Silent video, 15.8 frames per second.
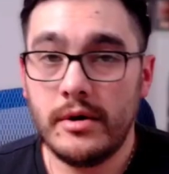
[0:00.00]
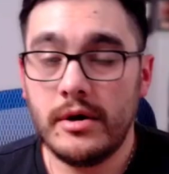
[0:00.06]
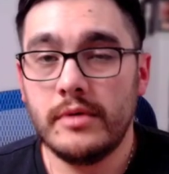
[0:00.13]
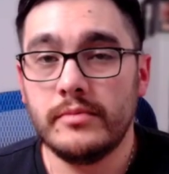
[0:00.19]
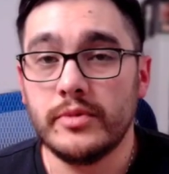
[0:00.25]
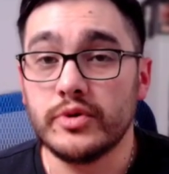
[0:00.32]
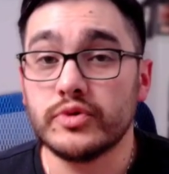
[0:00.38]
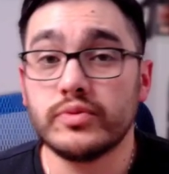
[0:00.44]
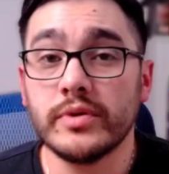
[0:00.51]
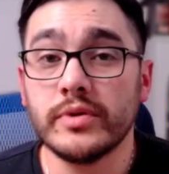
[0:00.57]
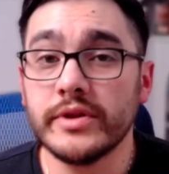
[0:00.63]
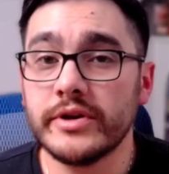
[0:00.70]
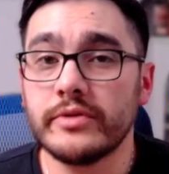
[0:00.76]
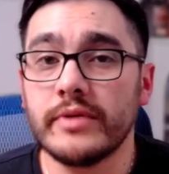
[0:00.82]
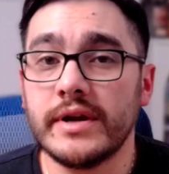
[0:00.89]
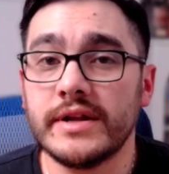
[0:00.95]
Which is really
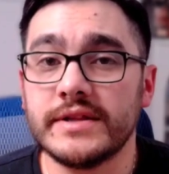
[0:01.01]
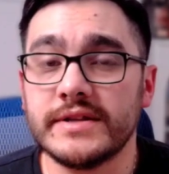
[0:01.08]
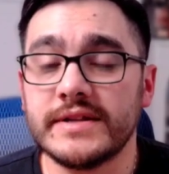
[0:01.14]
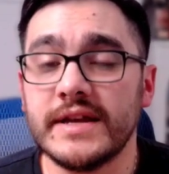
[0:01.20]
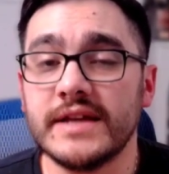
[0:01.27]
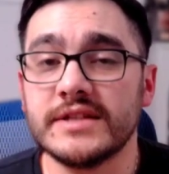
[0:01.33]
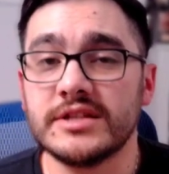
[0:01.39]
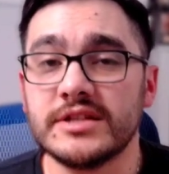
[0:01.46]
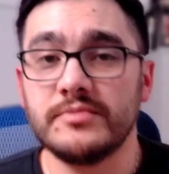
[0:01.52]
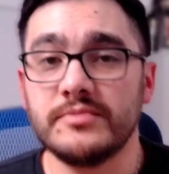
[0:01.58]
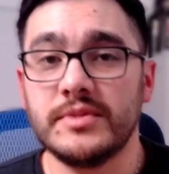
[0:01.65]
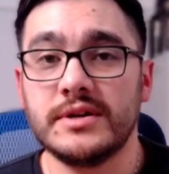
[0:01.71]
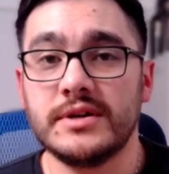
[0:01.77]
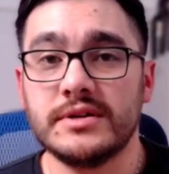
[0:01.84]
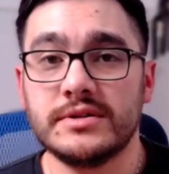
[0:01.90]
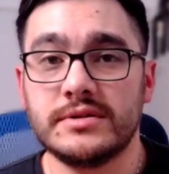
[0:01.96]
great at the tasting
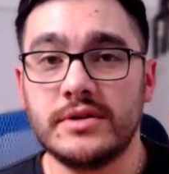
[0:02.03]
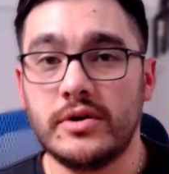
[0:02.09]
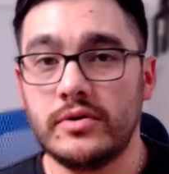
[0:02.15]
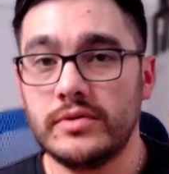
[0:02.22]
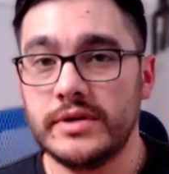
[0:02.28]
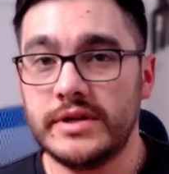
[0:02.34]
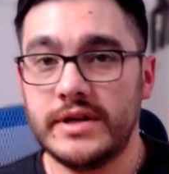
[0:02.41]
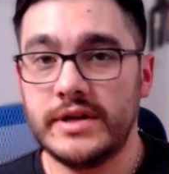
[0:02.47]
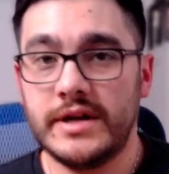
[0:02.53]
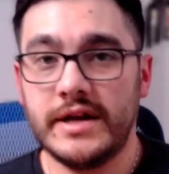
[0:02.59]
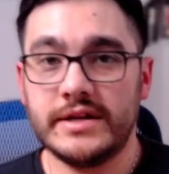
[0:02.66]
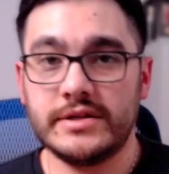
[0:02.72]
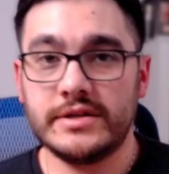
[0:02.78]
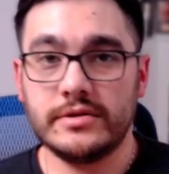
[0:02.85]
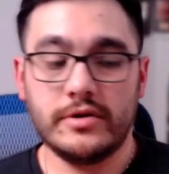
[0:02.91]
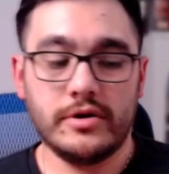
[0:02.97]
because not only did I get
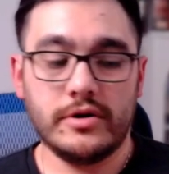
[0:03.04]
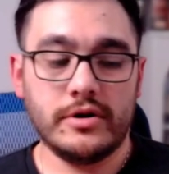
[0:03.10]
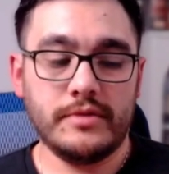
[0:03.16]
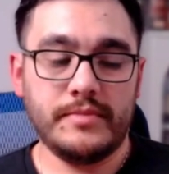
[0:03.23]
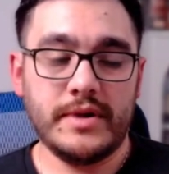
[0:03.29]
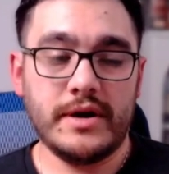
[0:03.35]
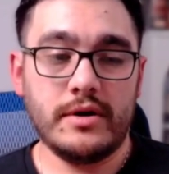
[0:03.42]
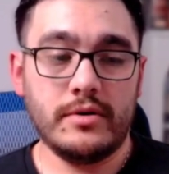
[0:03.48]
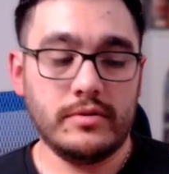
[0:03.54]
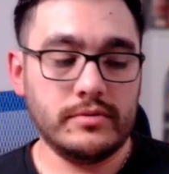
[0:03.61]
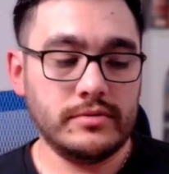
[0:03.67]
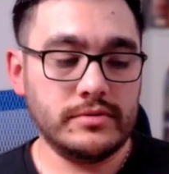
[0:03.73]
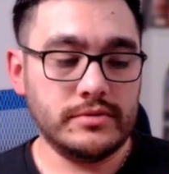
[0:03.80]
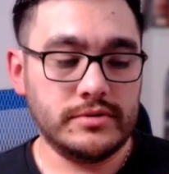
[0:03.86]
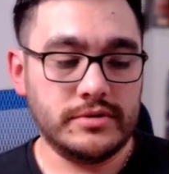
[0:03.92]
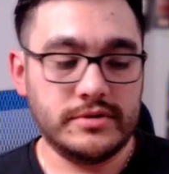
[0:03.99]
to learn about
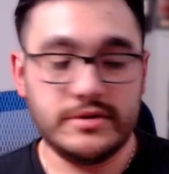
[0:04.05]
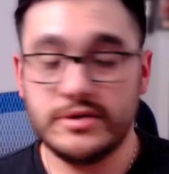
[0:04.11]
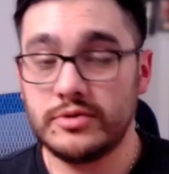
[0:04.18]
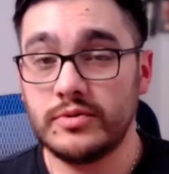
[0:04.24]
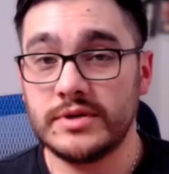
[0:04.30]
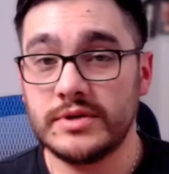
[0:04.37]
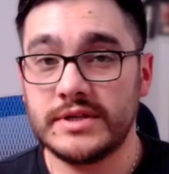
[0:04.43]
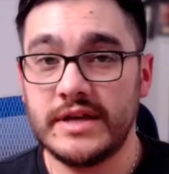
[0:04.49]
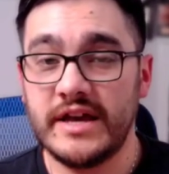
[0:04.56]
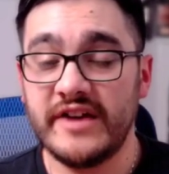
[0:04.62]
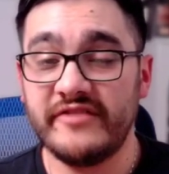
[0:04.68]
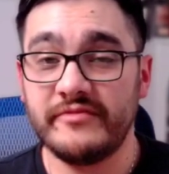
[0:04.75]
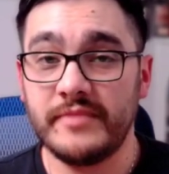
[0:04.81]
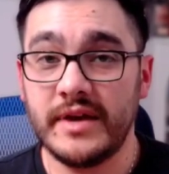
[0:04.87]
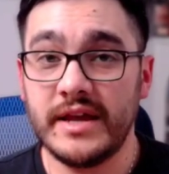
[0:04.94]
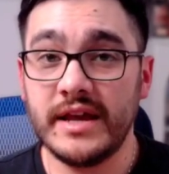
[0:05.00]
this whiskey I have
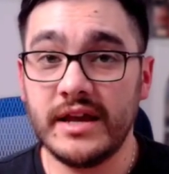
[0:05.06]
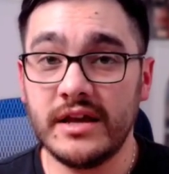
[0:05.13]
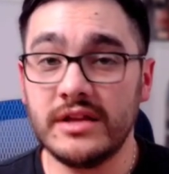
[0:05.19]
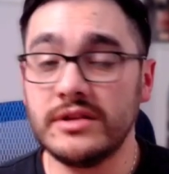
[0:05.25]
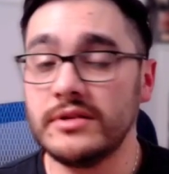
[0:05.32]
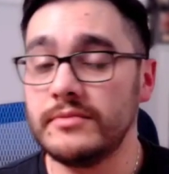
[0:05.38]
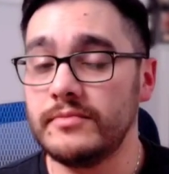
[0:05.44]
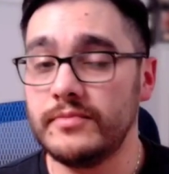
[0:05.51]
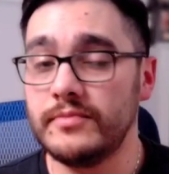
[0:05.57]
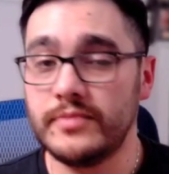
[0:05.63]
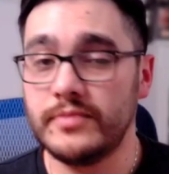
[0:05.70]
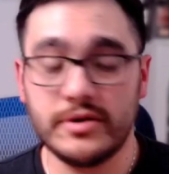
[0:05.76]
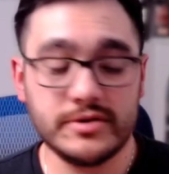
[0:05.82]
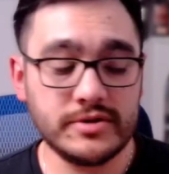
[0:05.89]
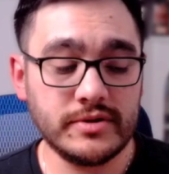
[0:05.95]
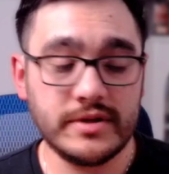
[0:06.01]
in my hand, but
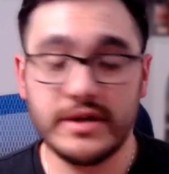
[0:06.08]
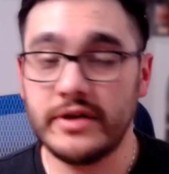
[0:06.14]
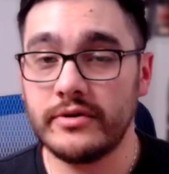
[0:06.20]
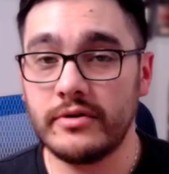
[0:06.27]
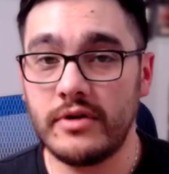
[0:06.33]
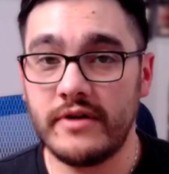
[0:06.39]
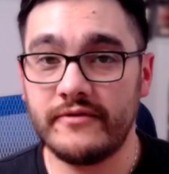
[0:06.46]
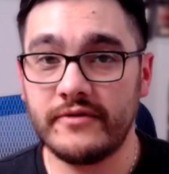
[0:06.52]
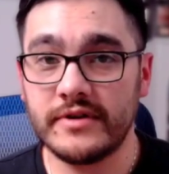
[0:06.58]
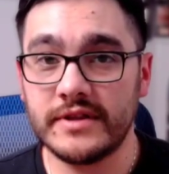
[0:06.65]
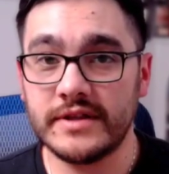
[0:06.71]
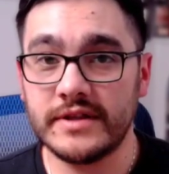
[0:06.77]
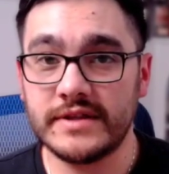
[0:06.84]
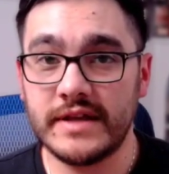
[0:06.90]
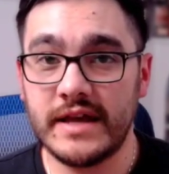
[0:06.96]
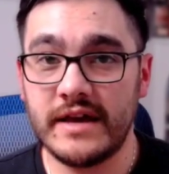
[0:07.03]
also the other offering
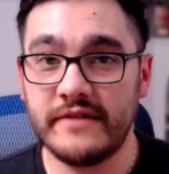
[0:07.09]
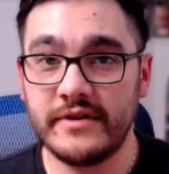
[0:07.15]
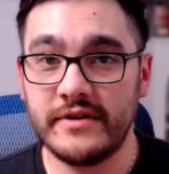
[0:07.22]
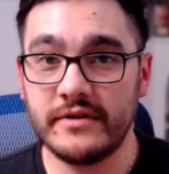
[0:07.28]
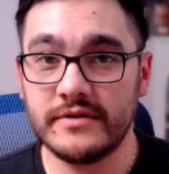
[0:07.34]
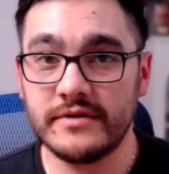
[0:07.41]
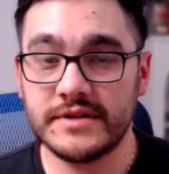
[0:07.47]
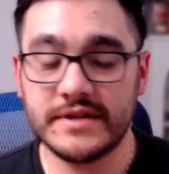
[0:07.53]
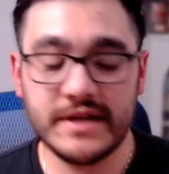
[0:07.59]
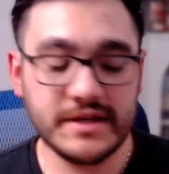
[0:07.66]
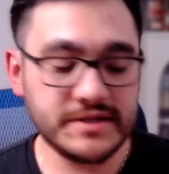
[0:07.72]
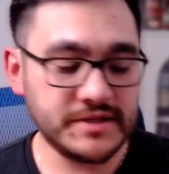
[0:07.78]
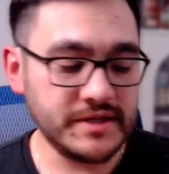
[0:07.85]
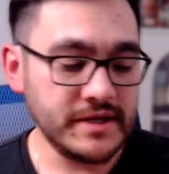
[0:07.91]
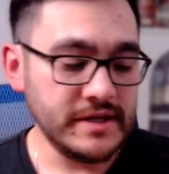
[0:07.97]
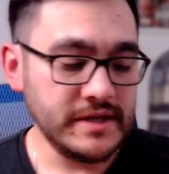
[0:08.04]
that they have here in the
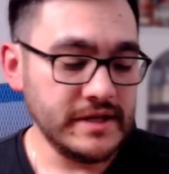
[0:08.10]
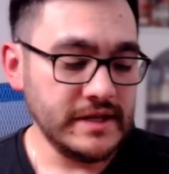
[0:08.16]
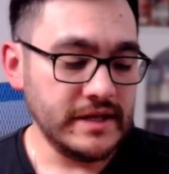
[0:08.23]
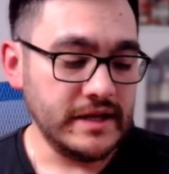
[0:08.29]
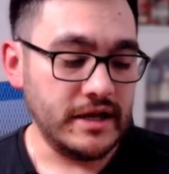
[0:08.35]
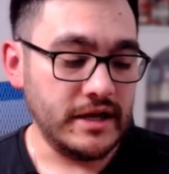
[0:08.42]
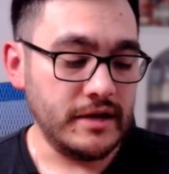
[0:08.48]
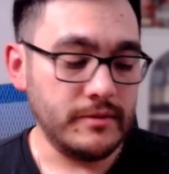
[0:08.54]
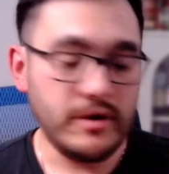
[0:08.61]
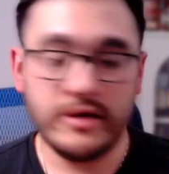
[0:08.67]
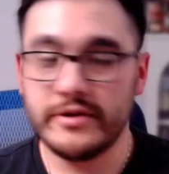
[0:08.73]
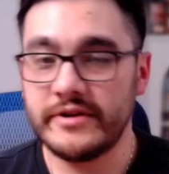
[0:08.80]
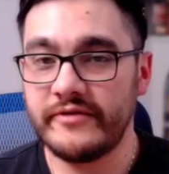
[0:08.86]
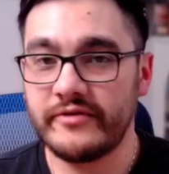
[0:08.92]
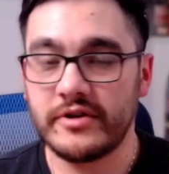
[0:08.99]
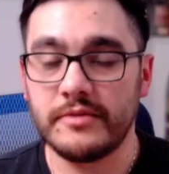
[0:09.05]
States um, all the
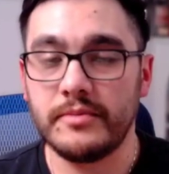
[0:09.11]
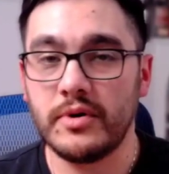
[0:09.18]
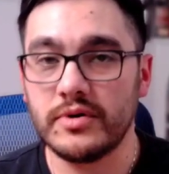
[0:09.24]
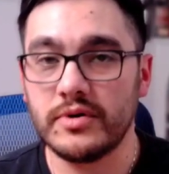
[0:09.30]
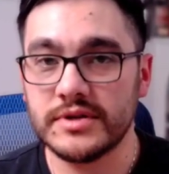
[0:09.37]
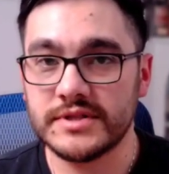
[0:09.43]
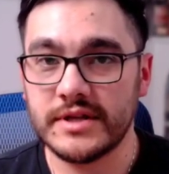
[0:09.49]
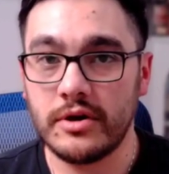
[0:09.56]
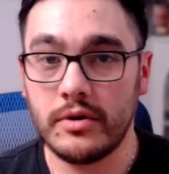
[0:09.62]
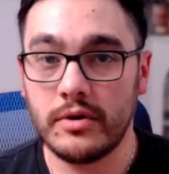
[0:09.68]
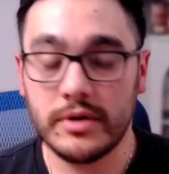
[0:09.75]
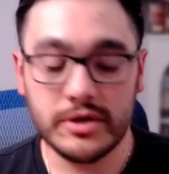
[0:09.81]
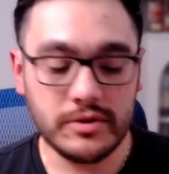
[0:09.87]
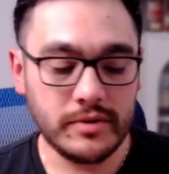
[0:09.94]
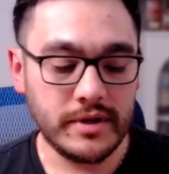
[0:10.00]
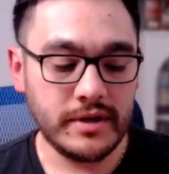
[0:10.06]
different components that go
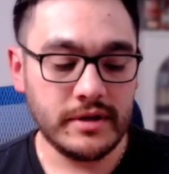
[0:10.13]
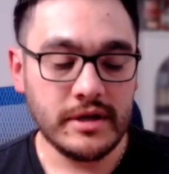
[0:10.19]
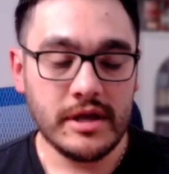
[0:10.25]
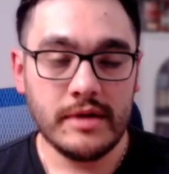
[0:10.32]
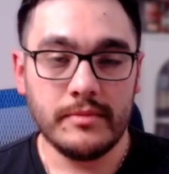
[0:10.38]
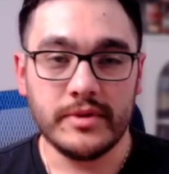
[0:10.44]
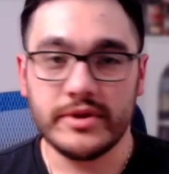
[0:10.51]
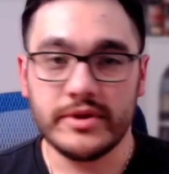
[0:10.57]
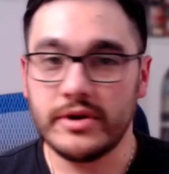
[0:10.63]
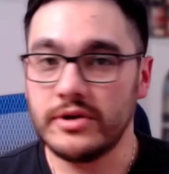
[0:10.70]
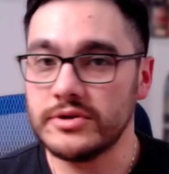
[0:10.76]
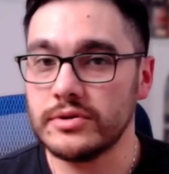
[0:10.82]
into it, but then also